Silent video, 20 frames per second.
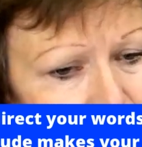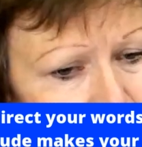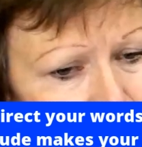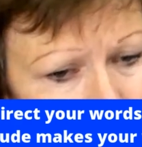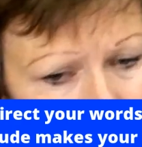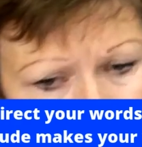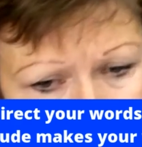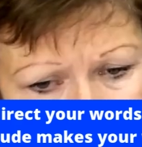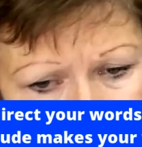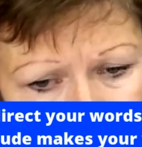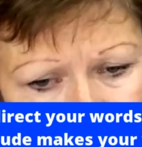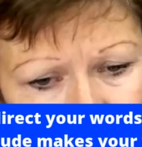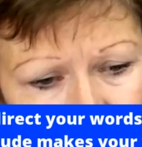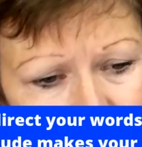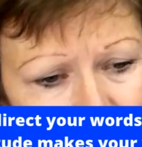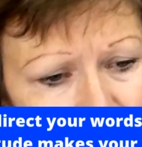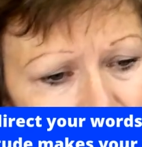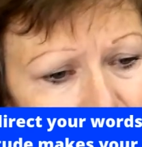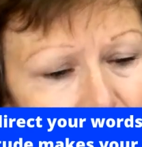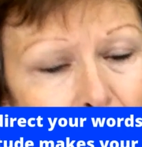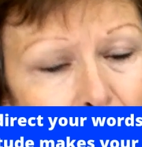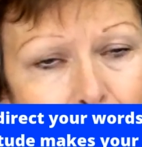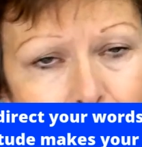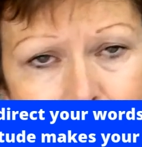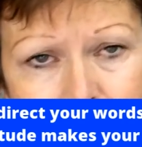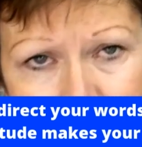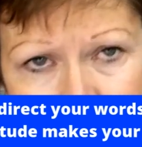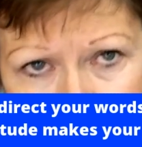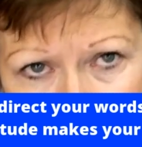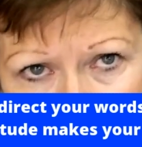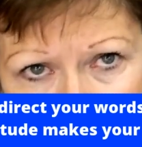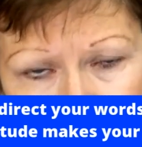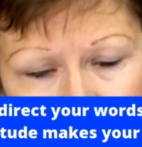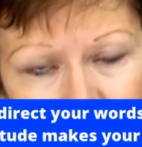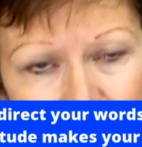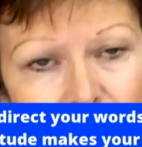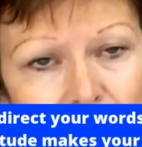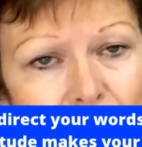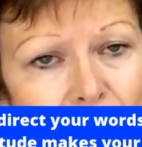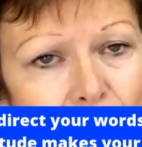gratitude
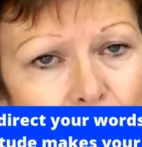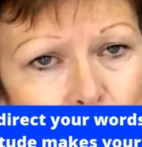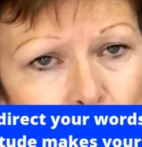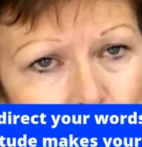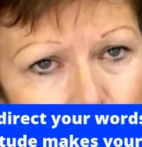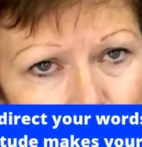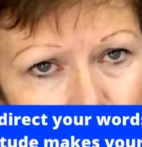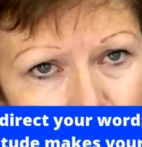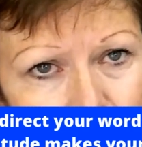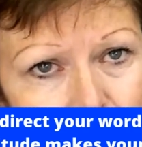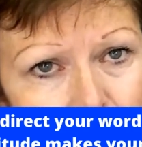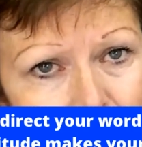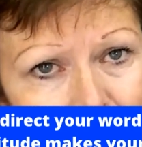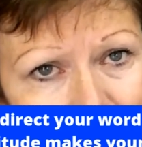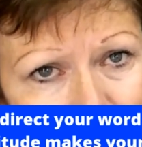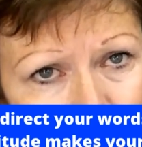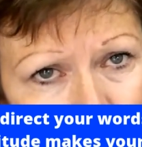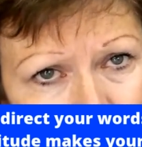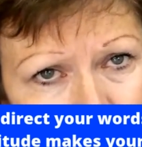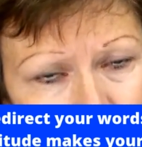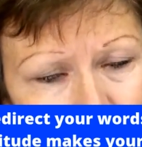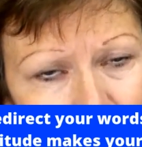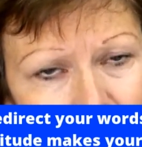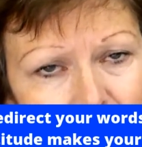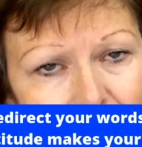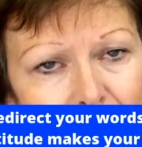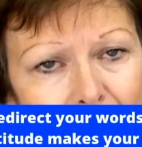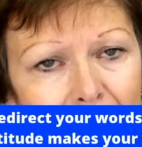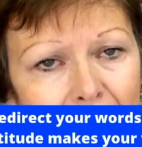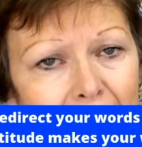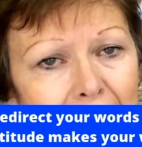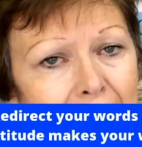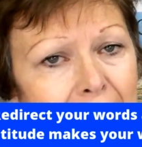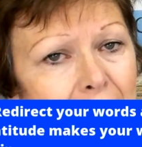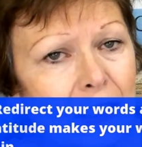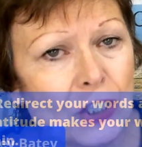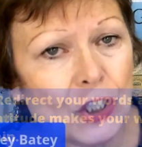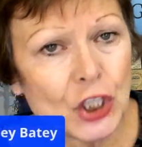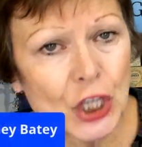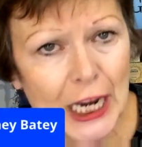makes your world bigger and
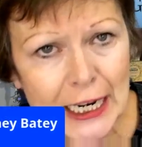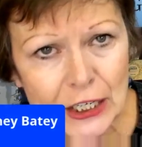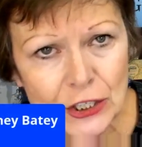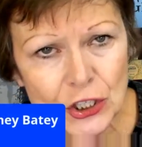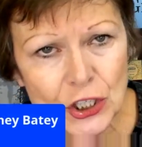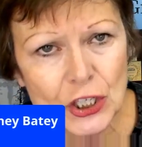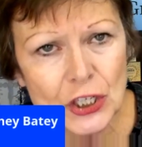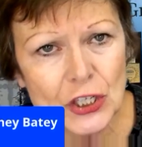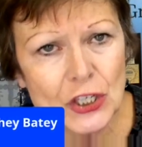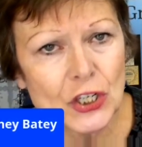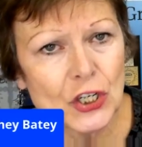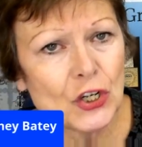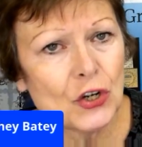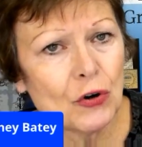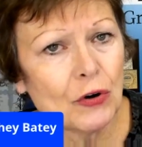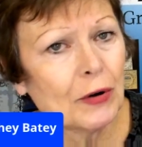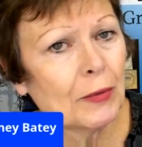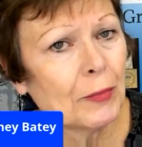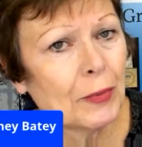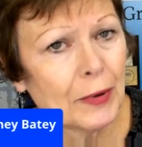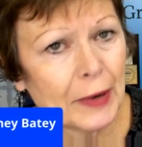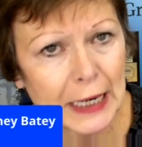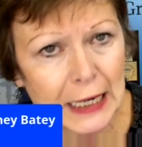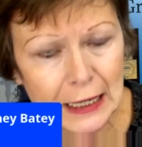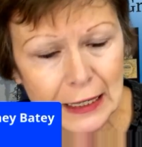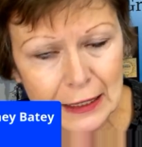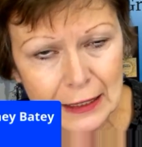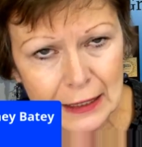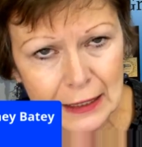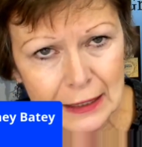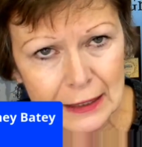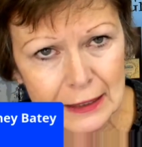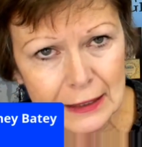it changes your brain.